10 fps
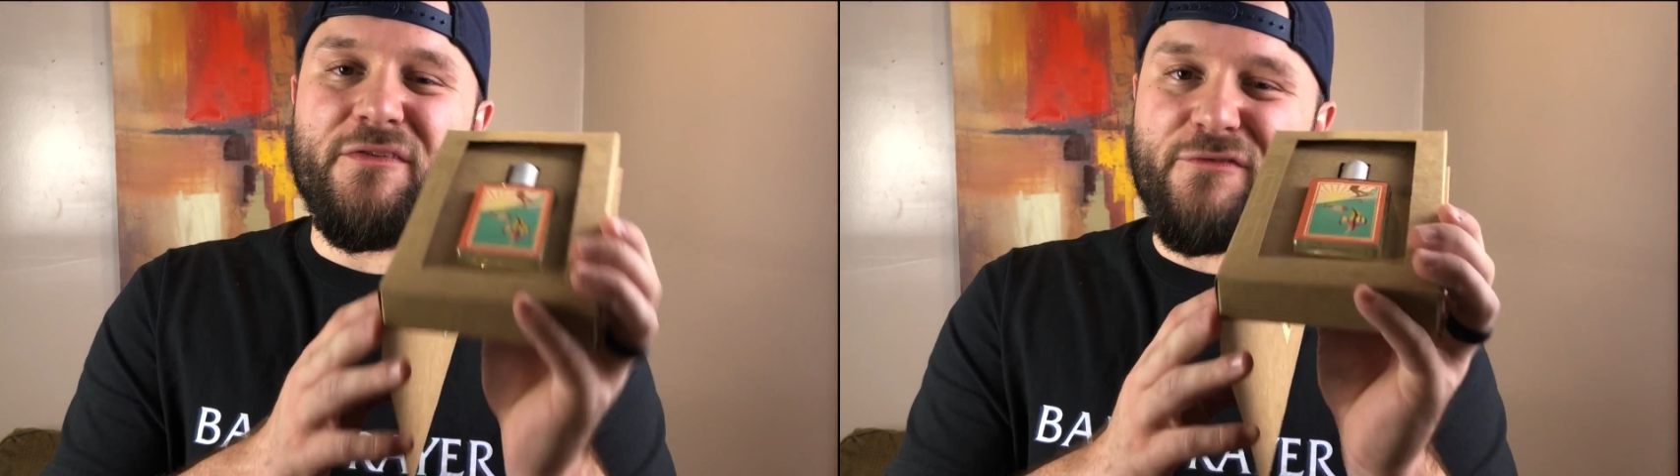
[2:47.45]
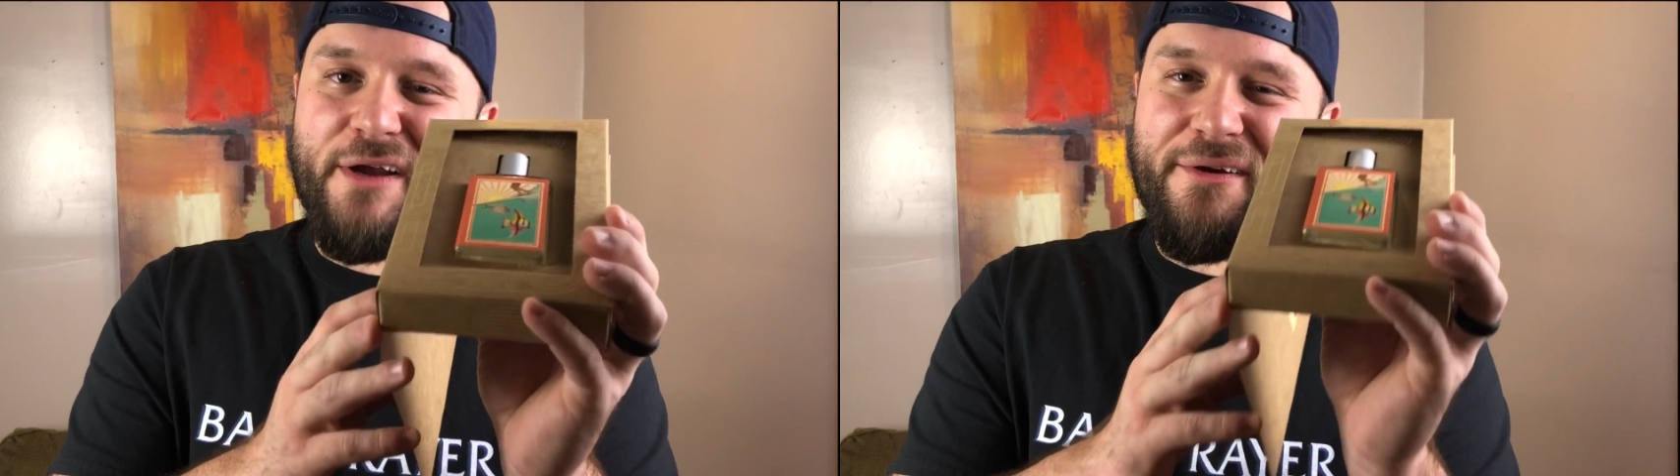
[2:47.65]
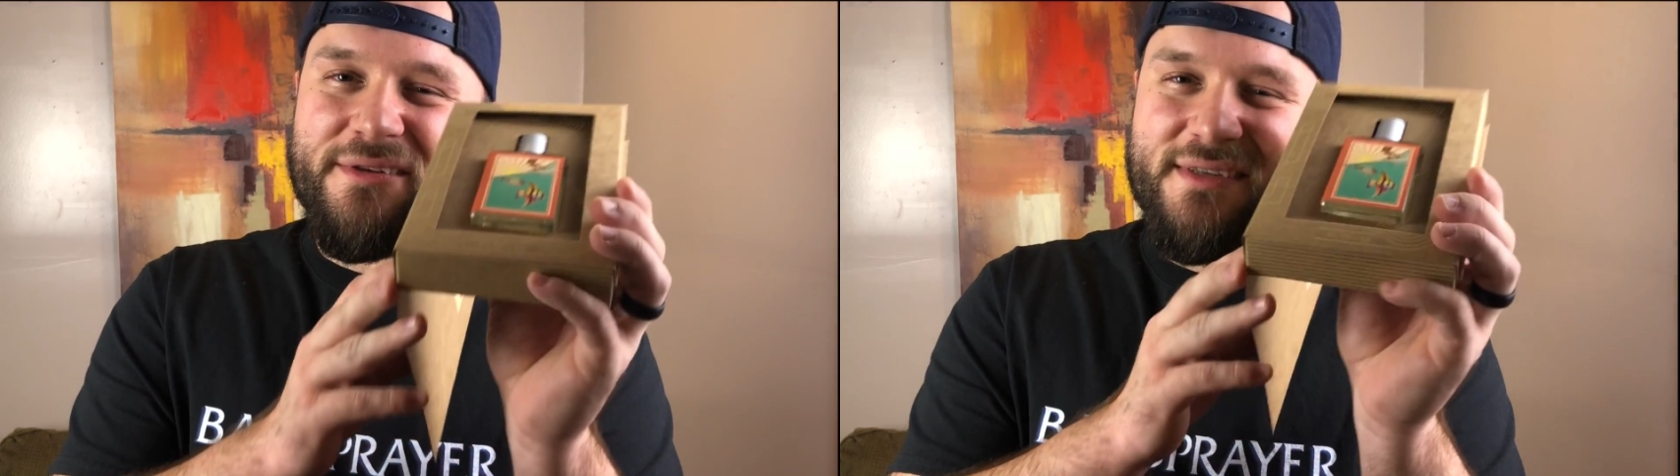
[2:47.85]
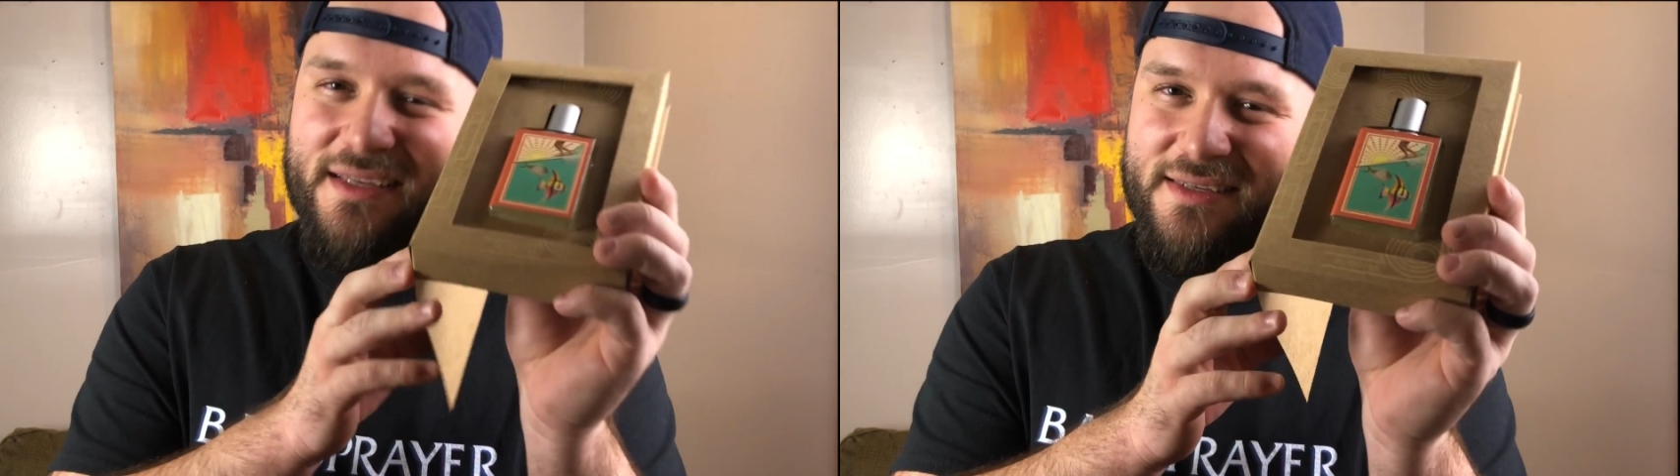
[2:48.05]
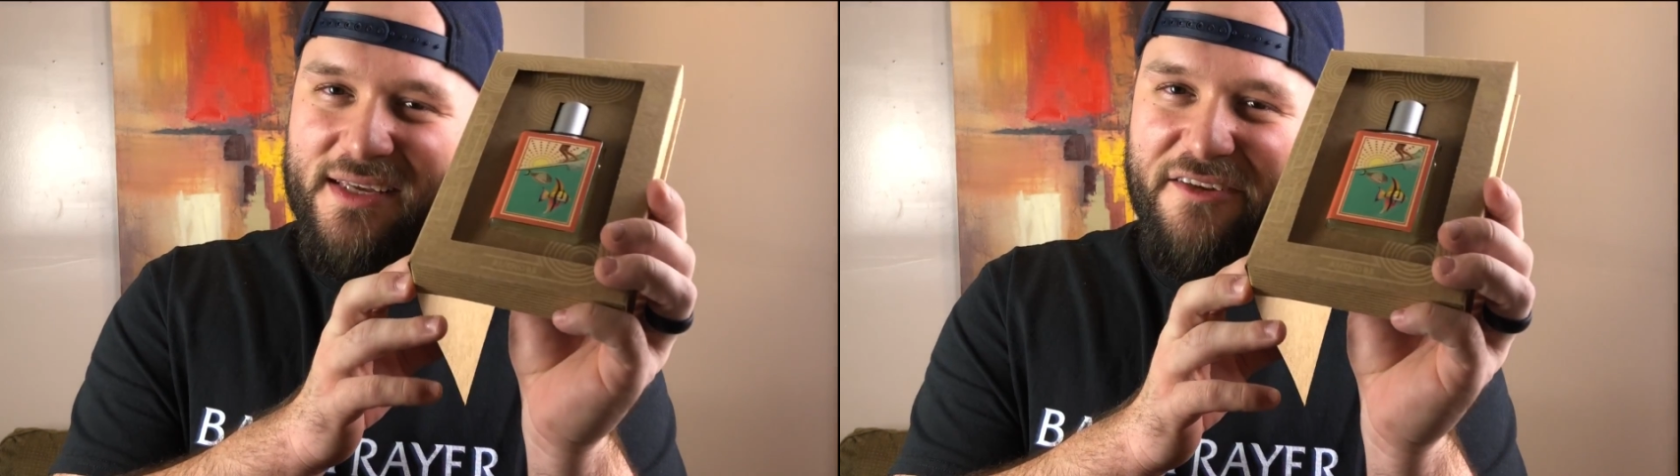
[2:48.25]
the fragrance
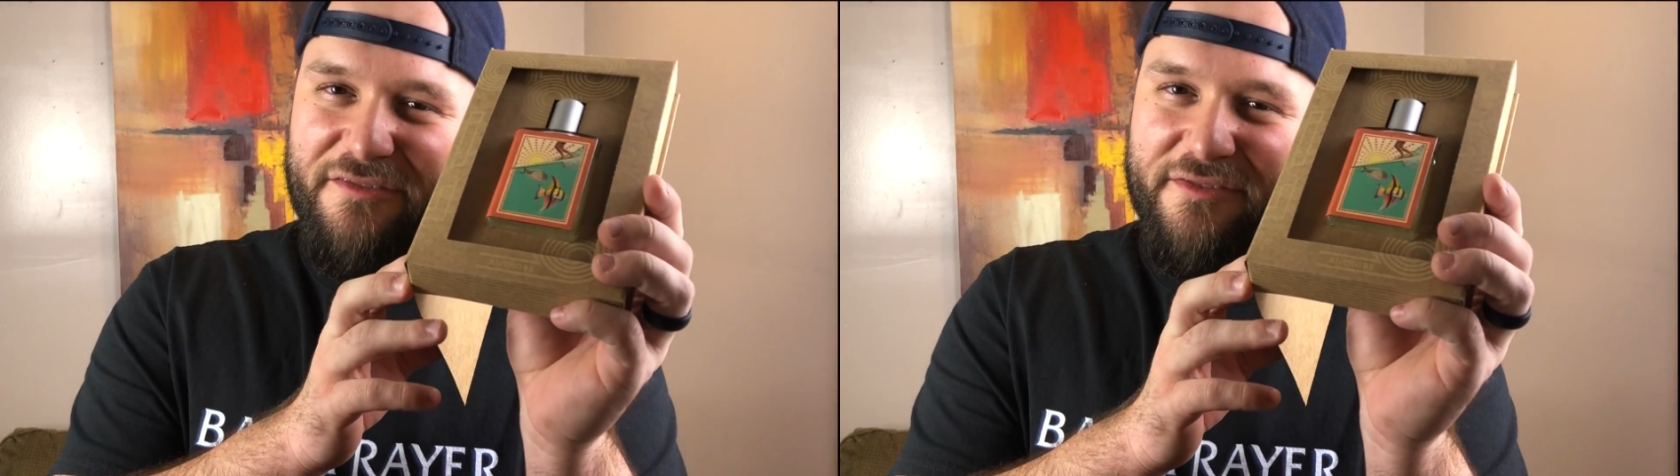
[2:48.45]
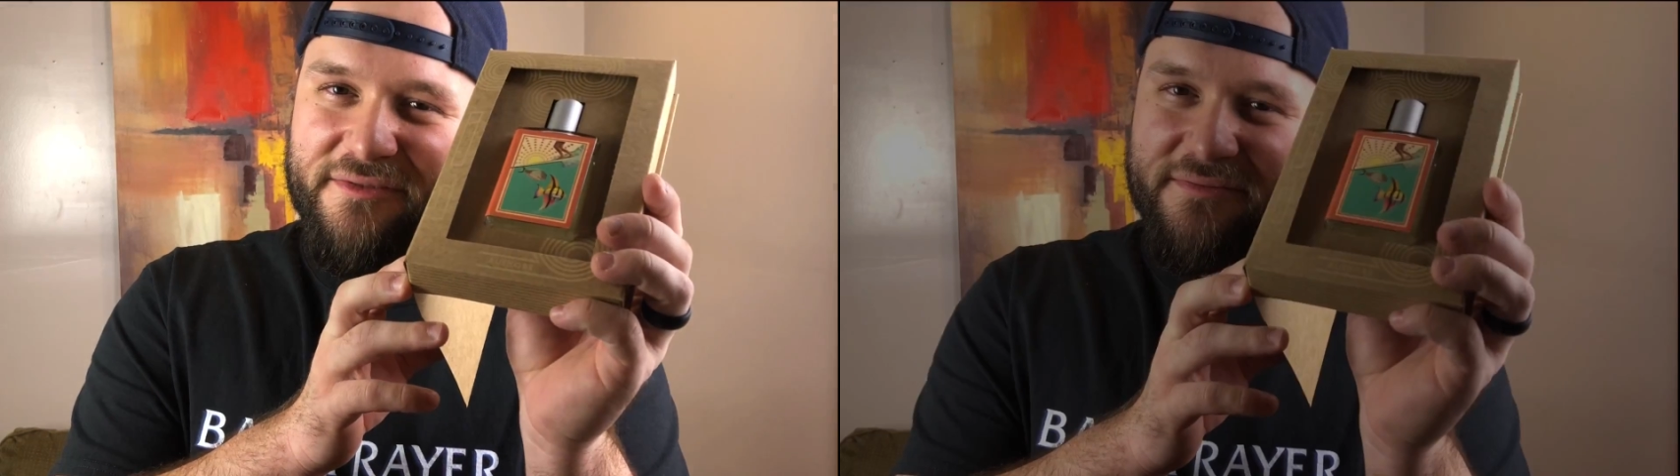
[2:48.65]
itself.